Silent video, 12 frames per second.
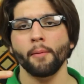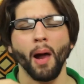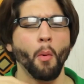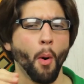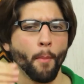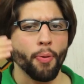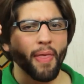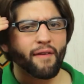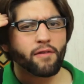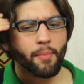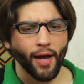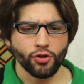I'll put the
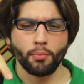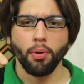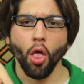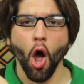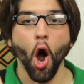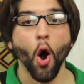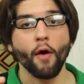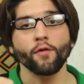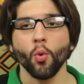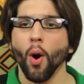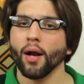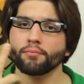information below if you
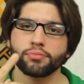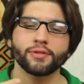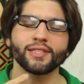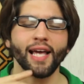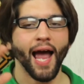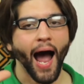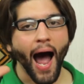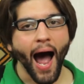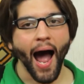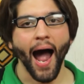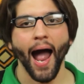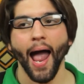want to message me and say
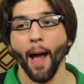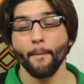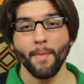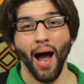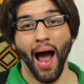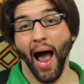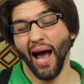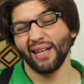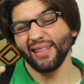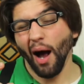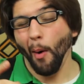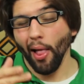hi. But I
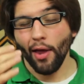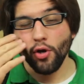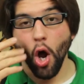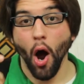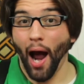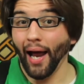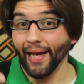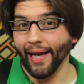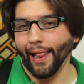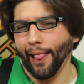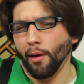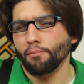want to let you
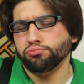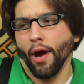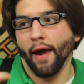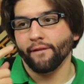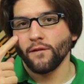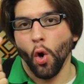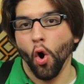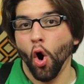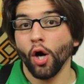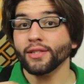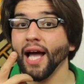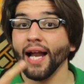know I need a little
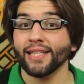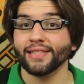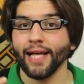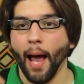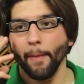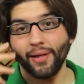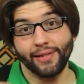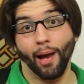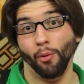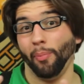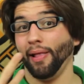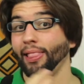break from Dine
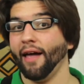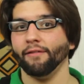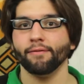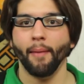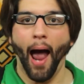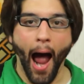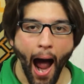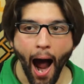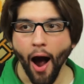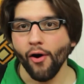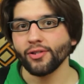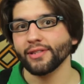Sign because I'll be
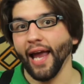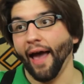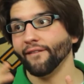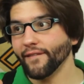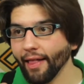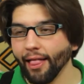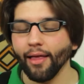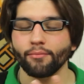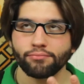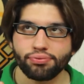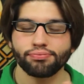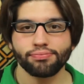leaving my house and I
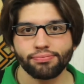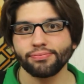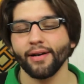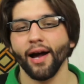can't film.